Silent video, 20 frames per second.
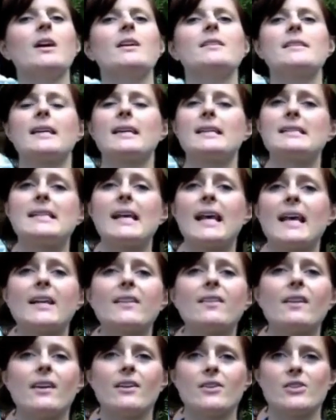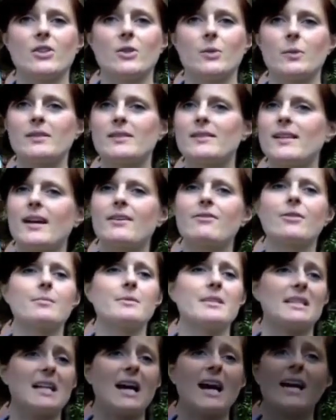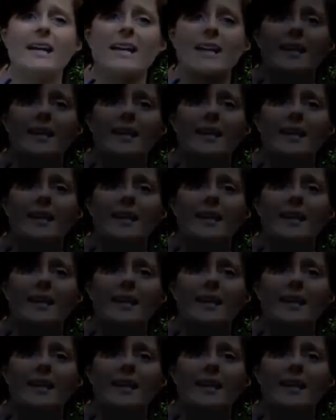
to contain the issue aside from denying